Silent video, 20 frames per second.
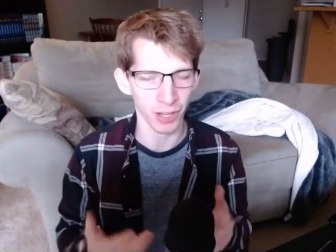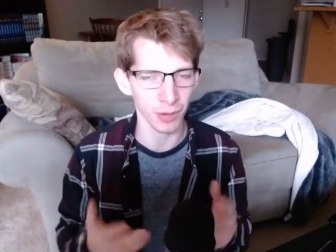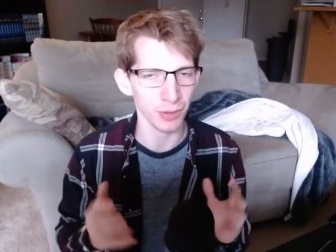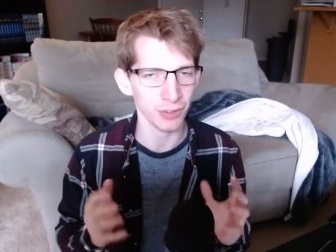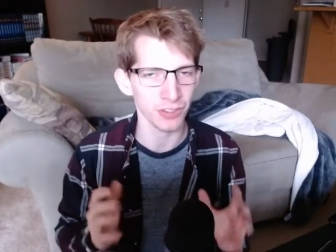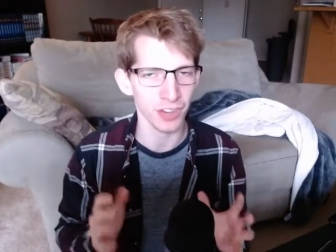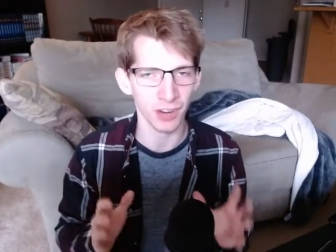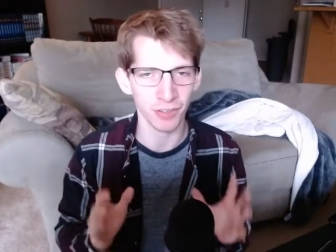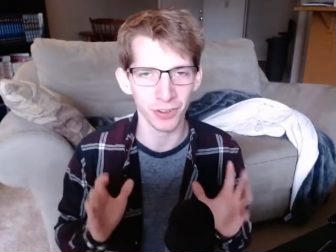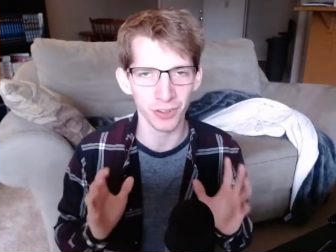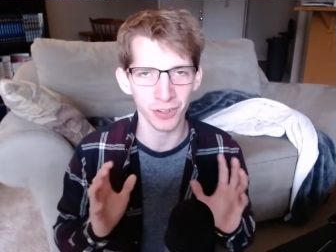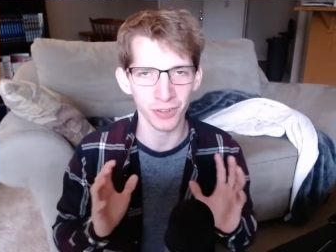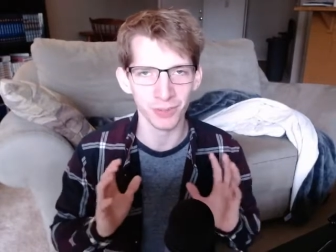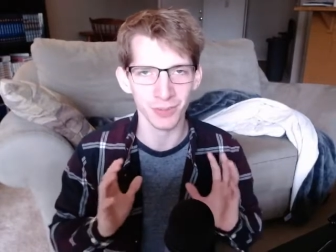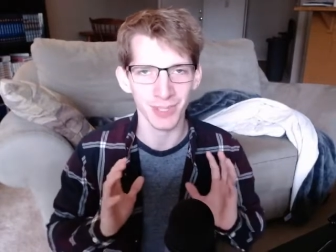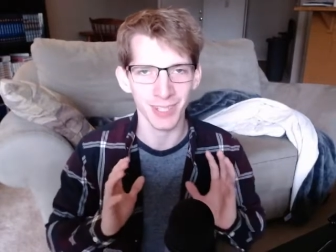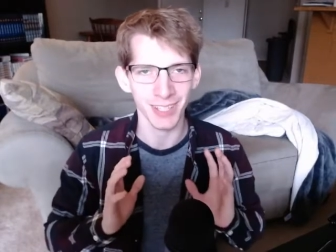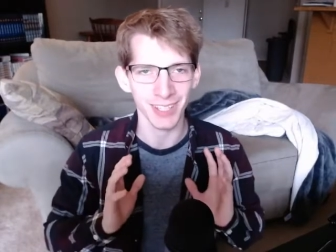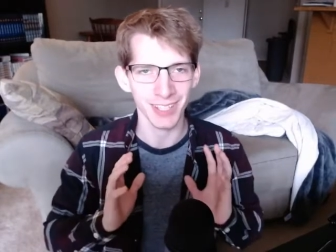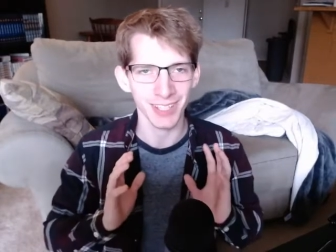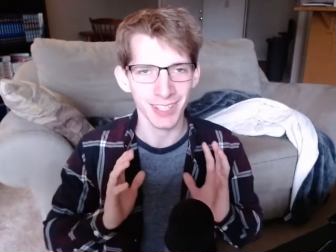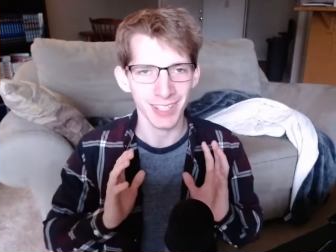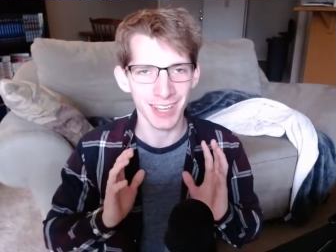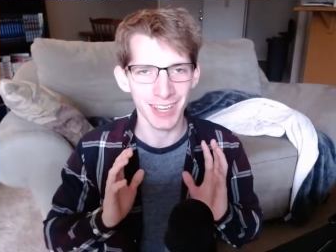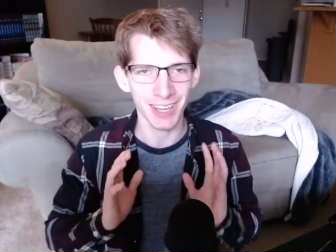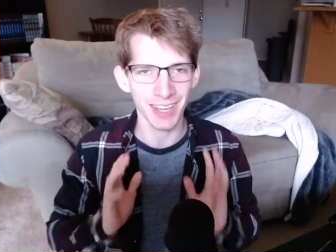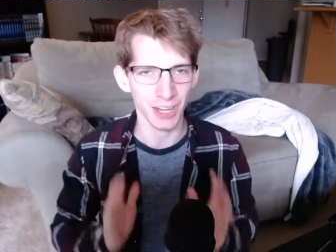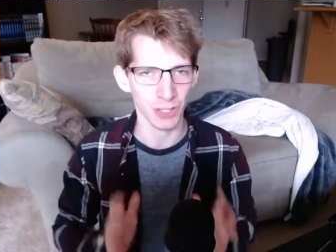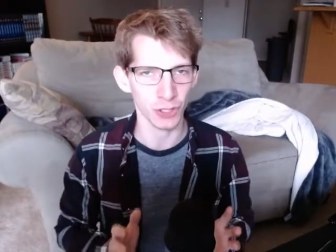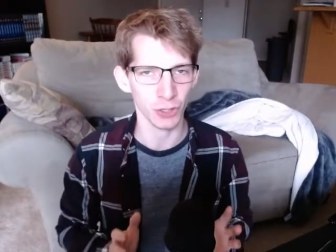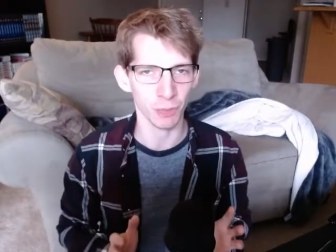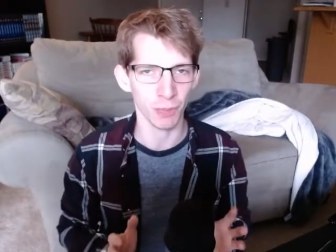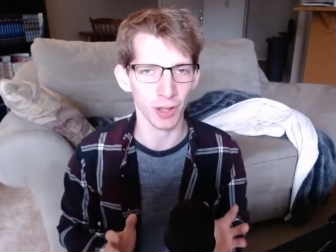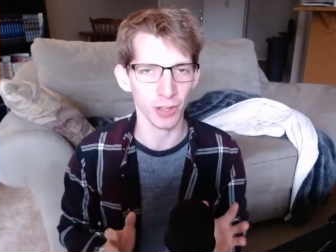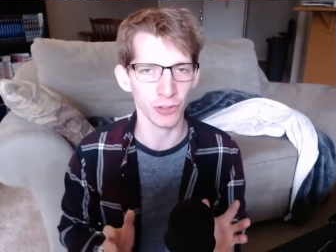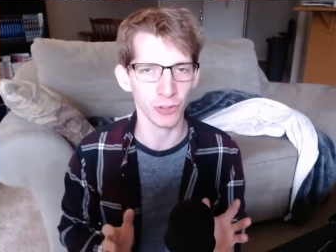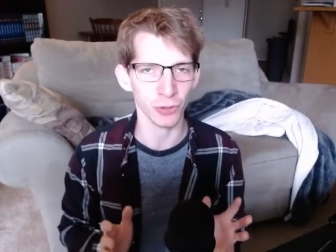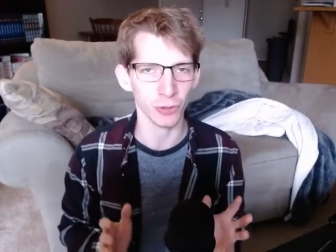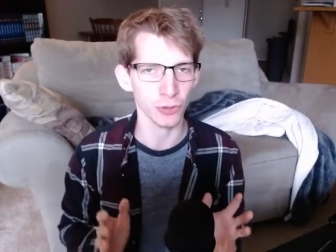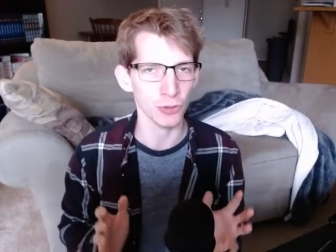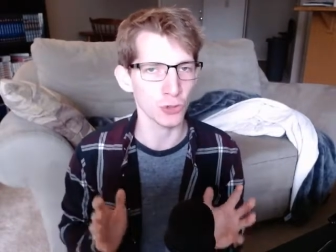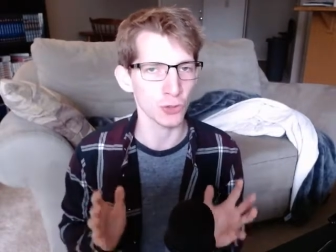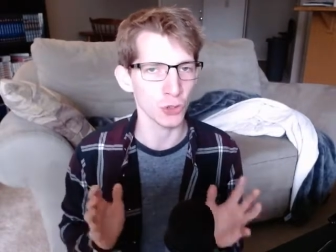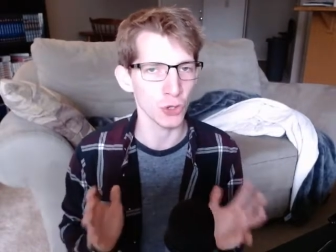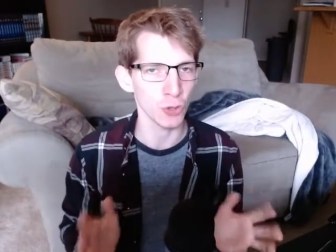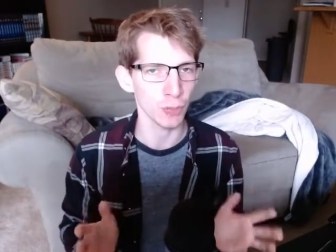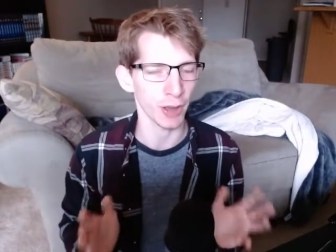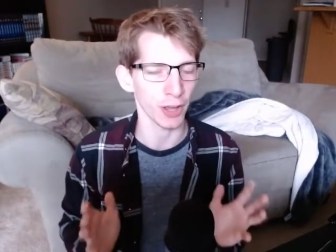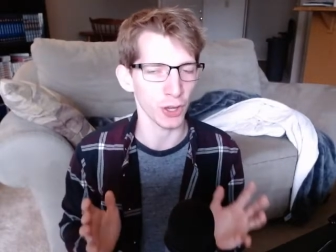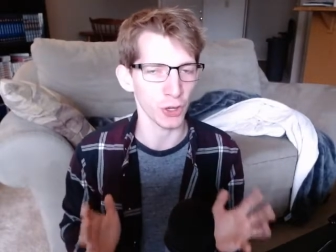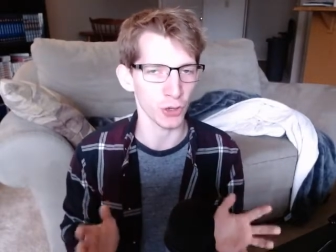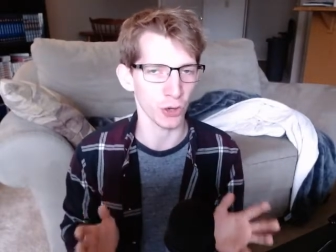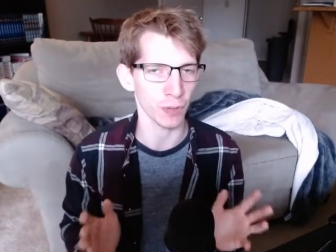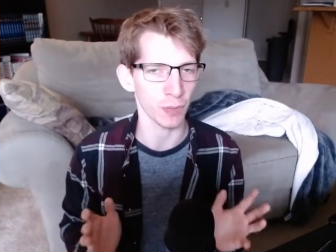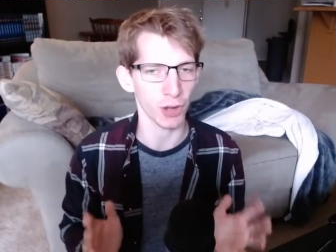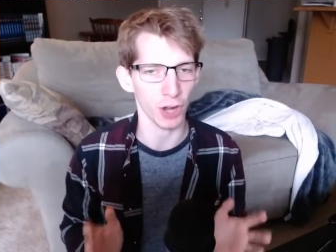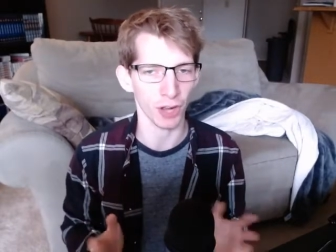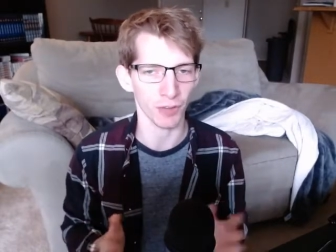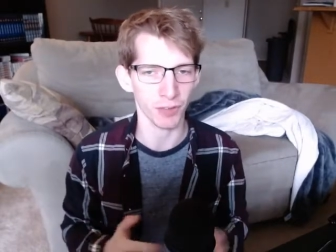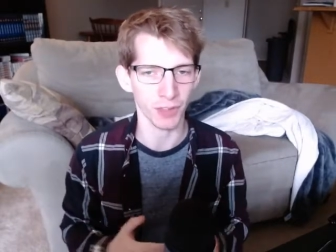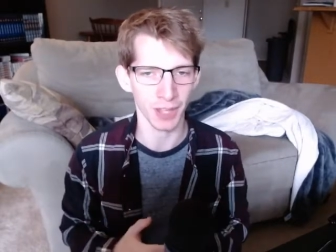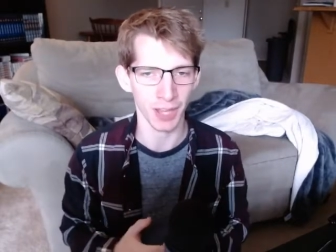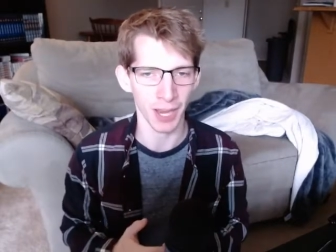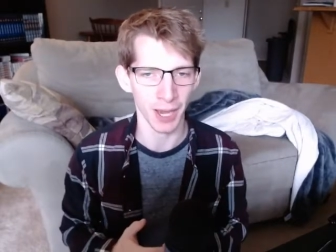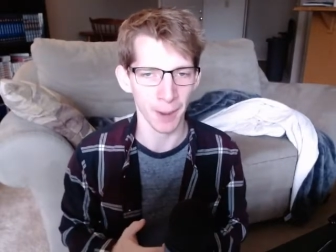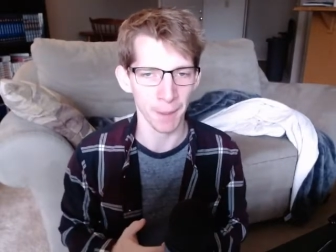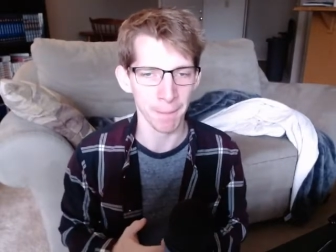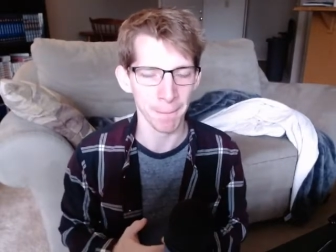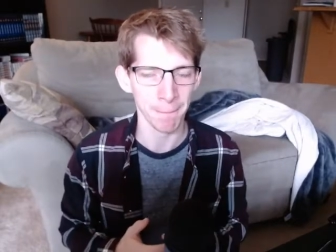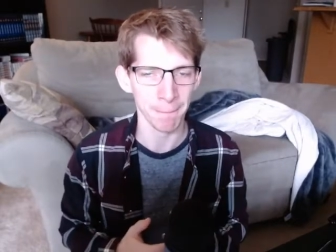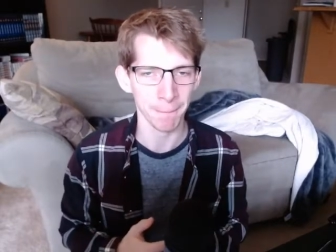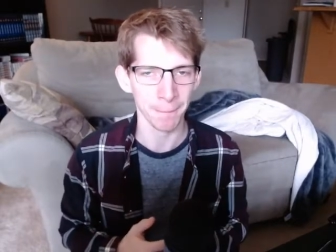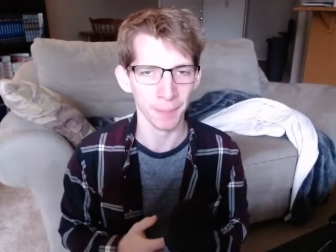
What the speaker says: It was never detrimental to my enjoyment of the game.